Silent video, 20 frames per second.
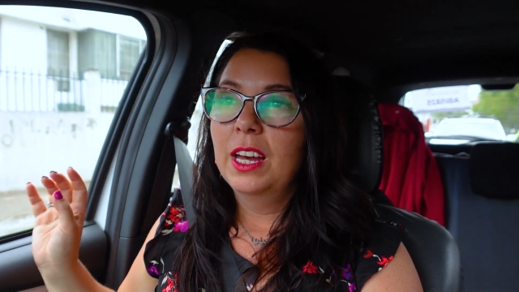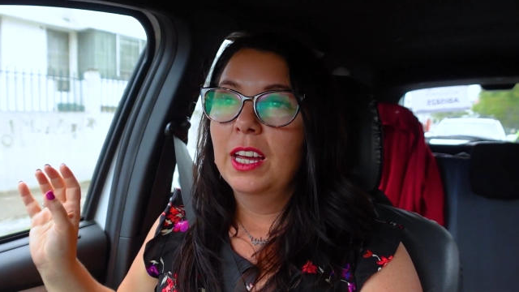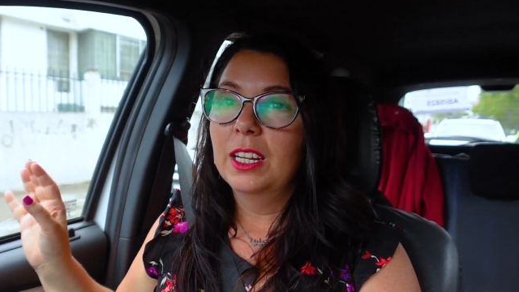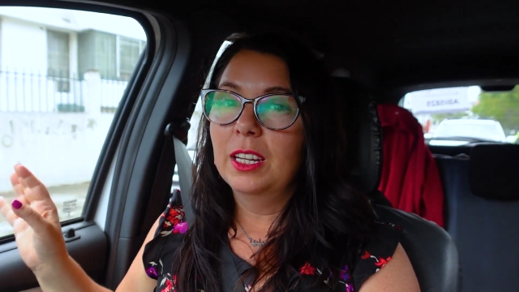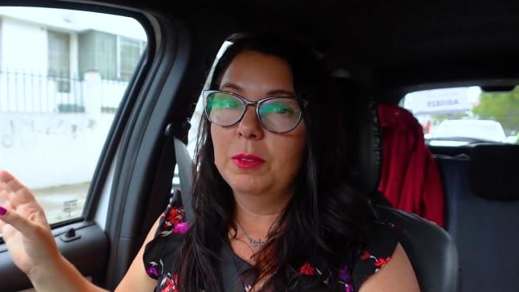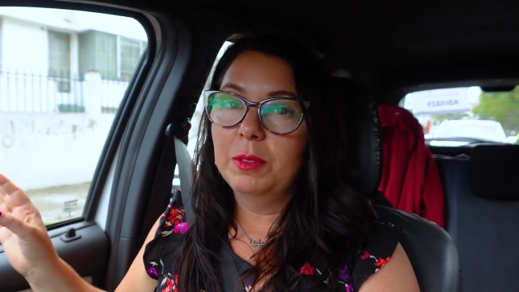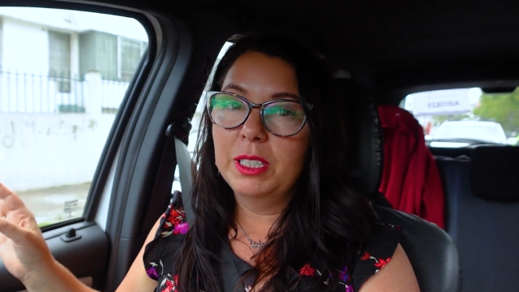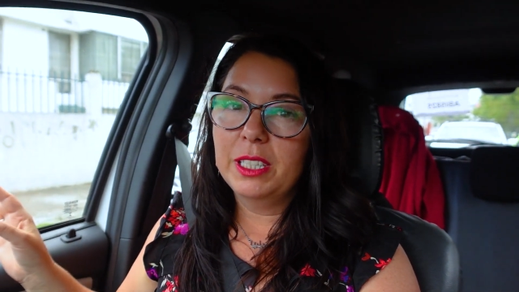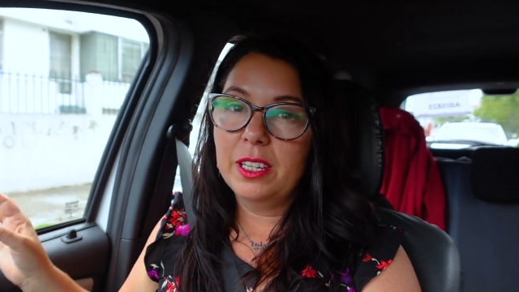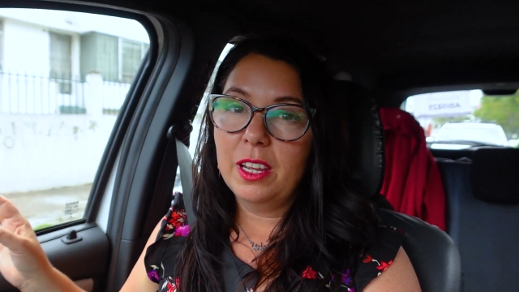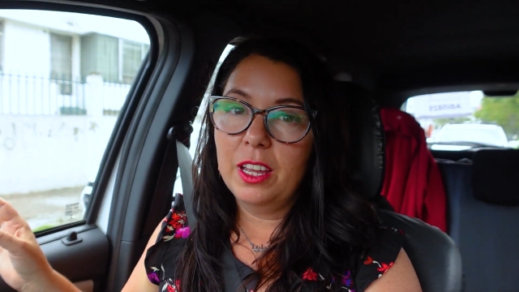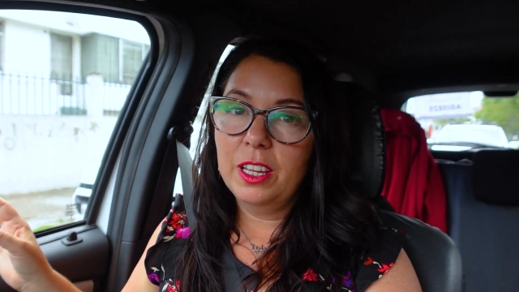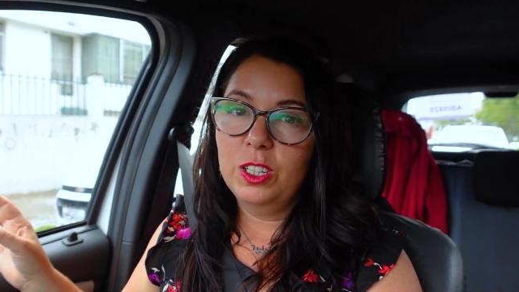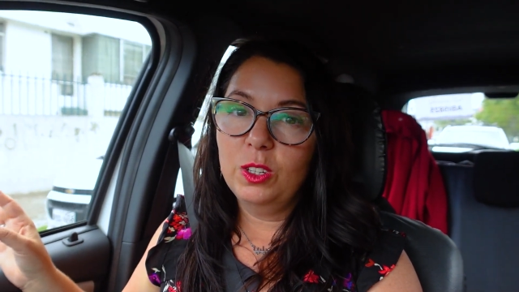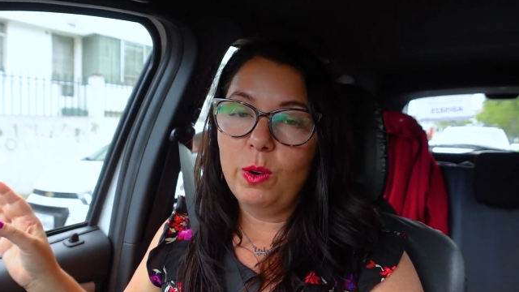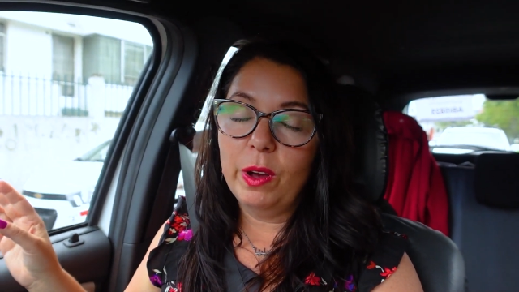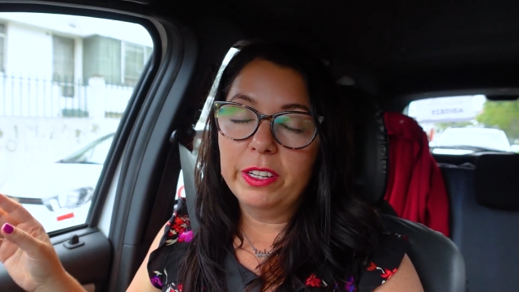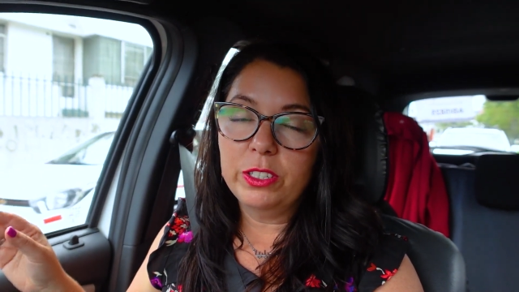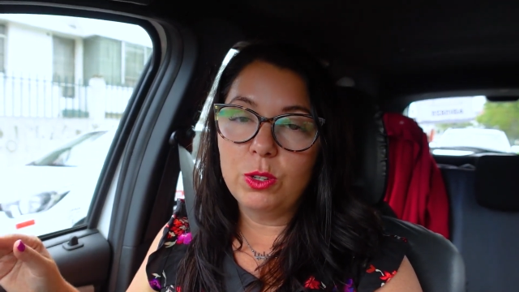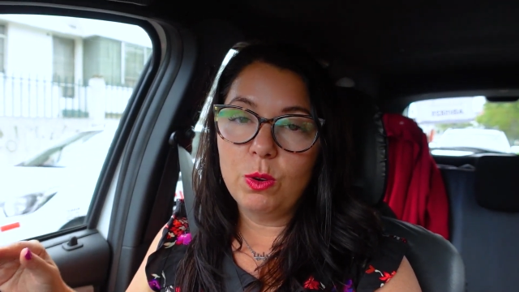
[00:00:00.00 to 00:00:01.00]
Let me tell you,
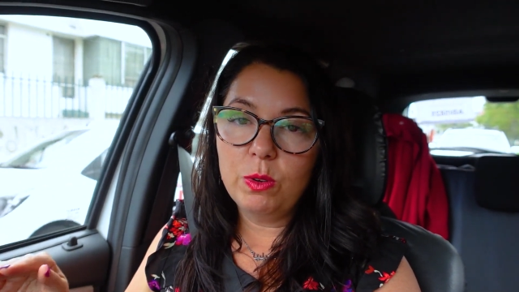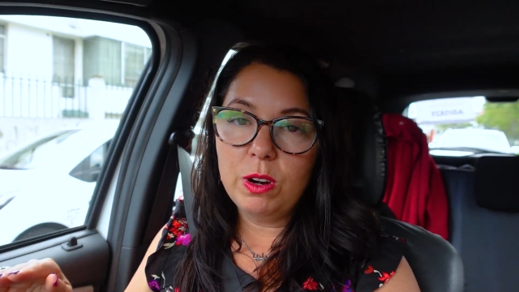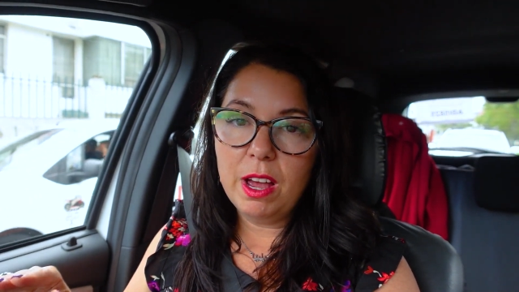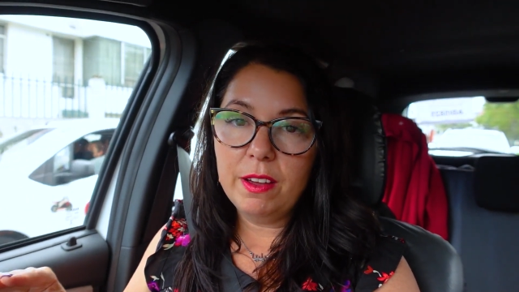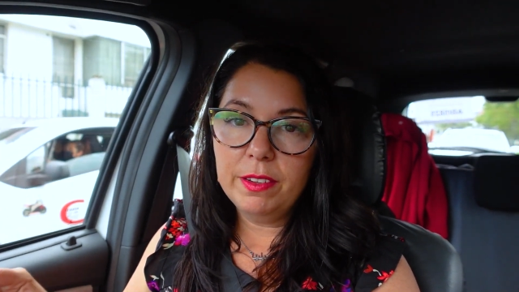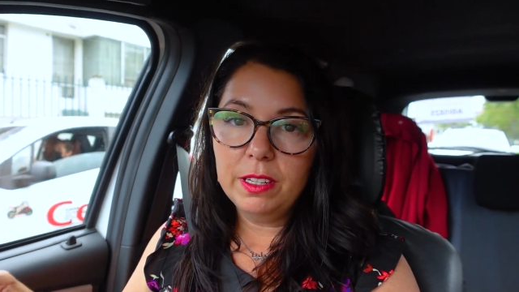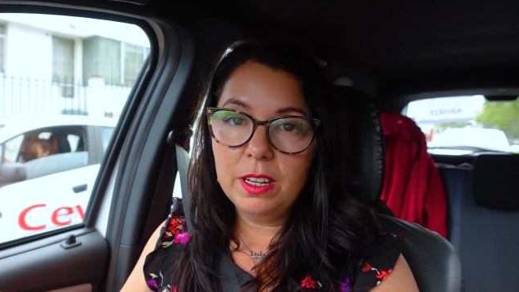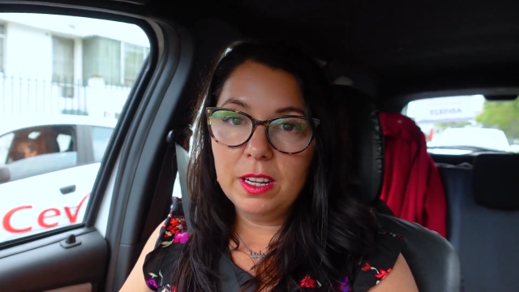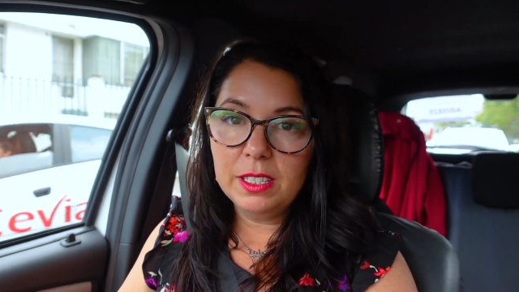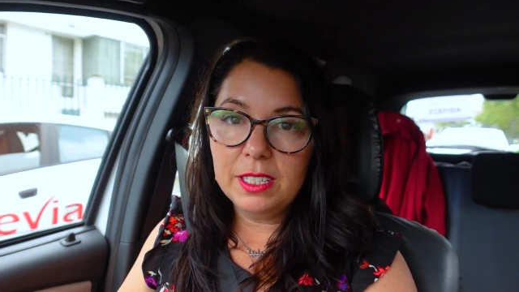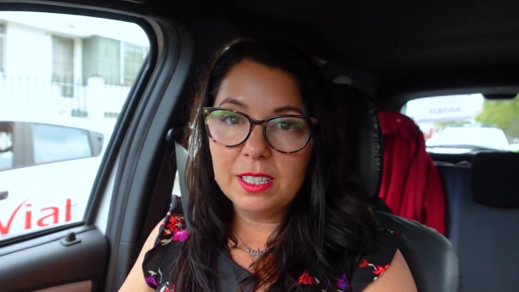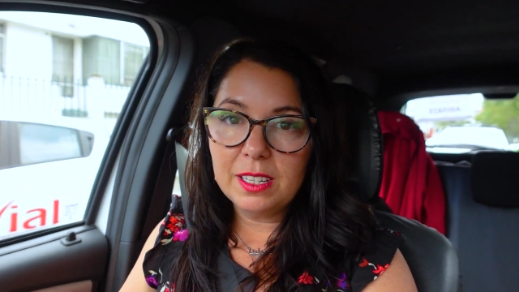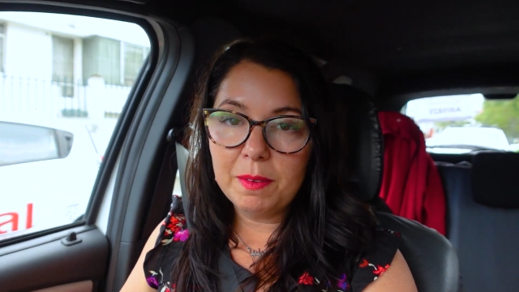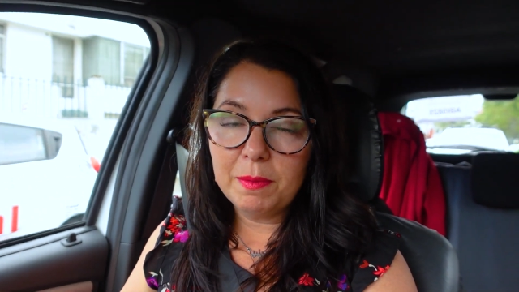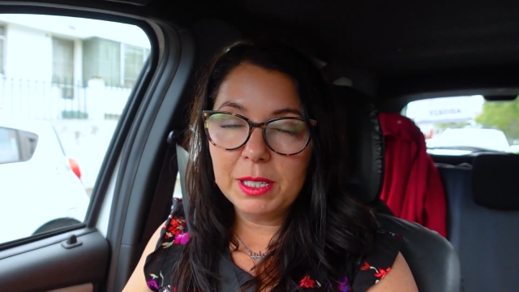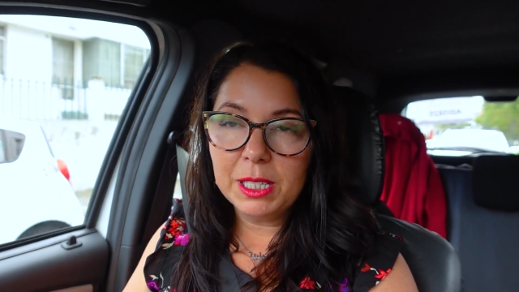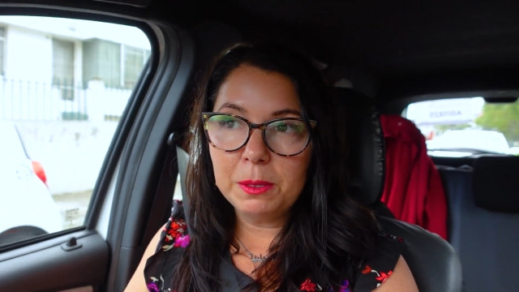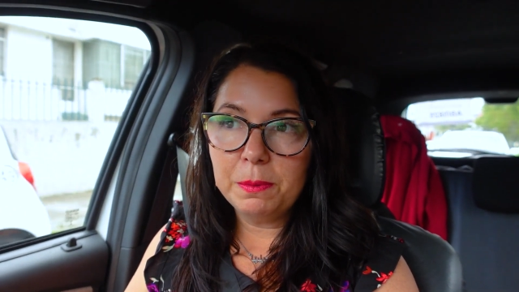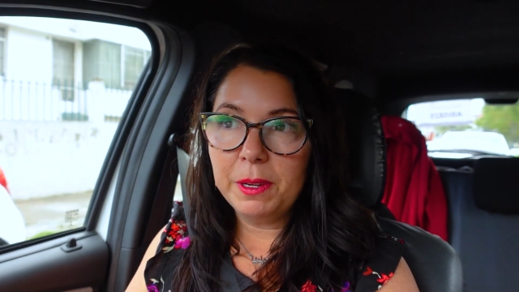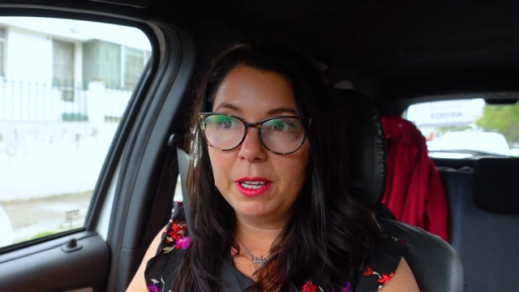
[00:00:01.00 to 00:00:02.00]
I don't have a lot of
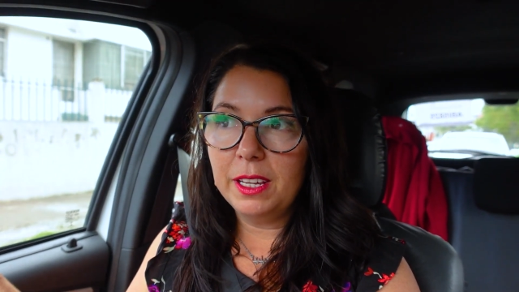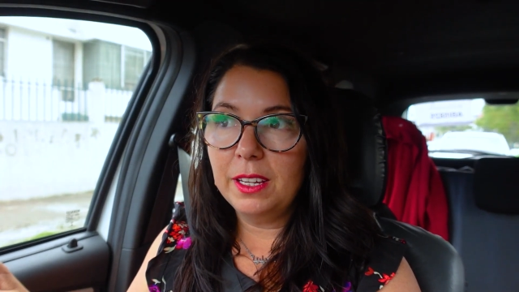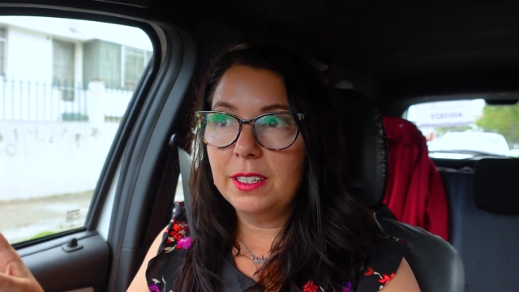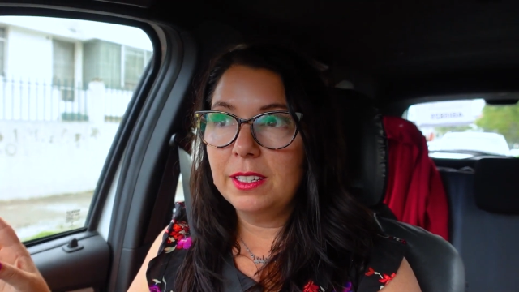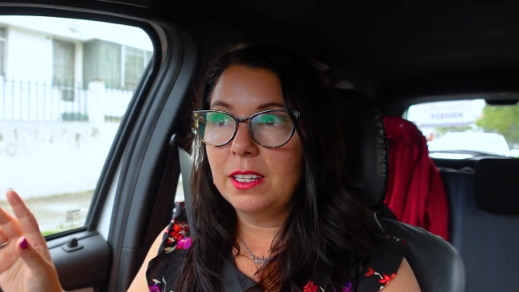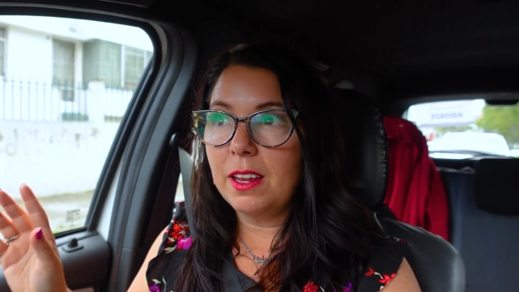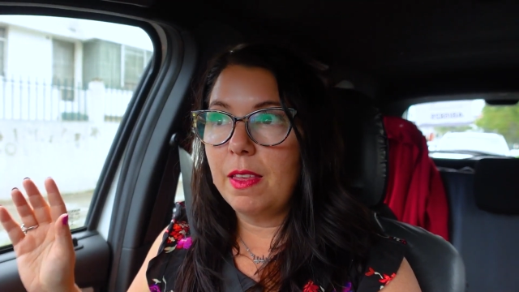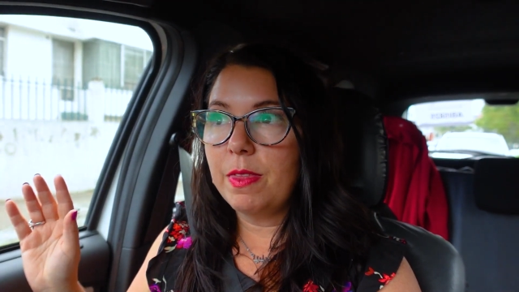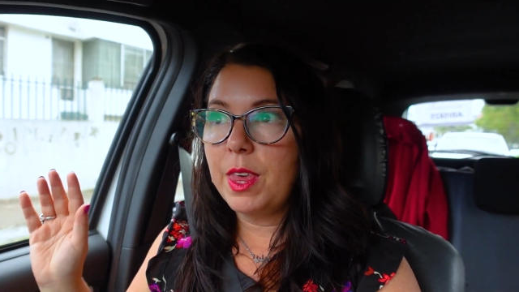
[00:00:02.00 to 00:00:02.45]
stomach space.